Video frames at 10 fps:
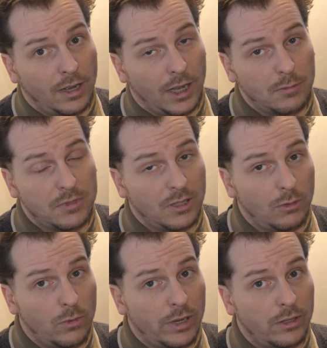I'm
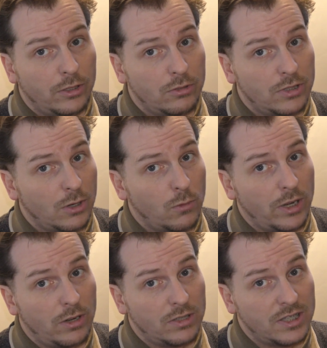still using
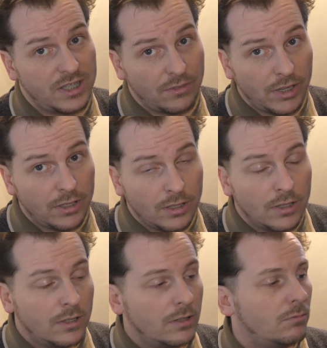Windows 7,
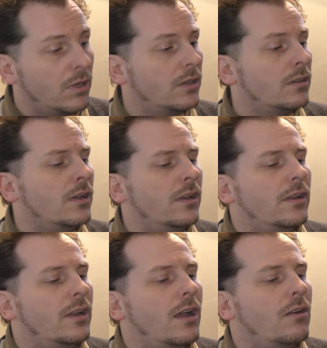but
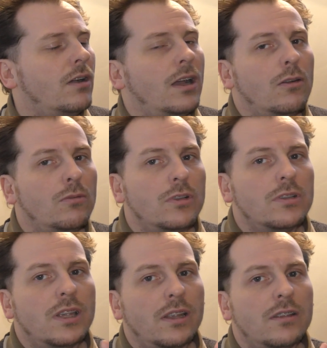now I would
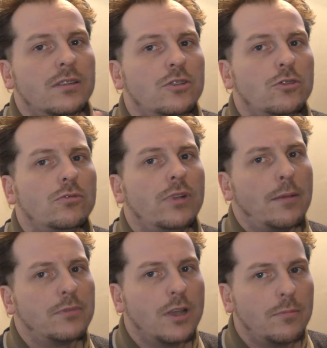take this new
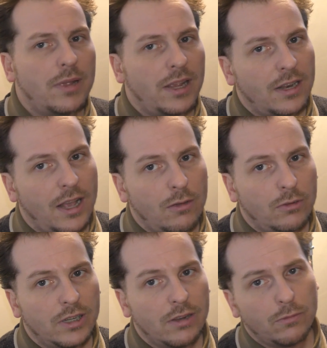laptop and I
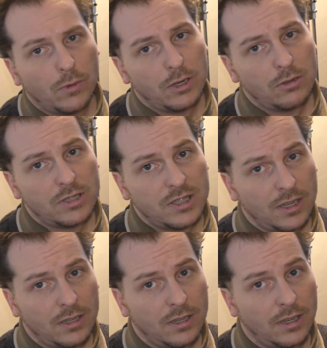would give Windows
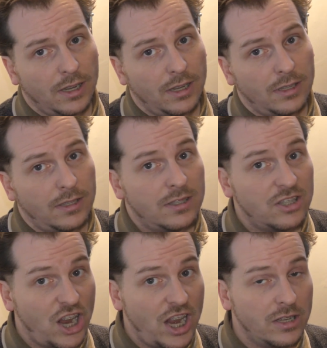10 a
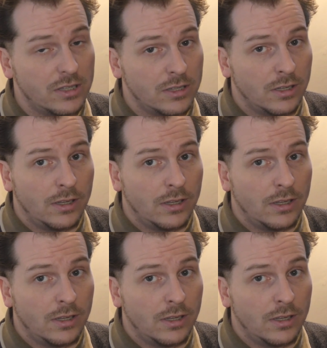chance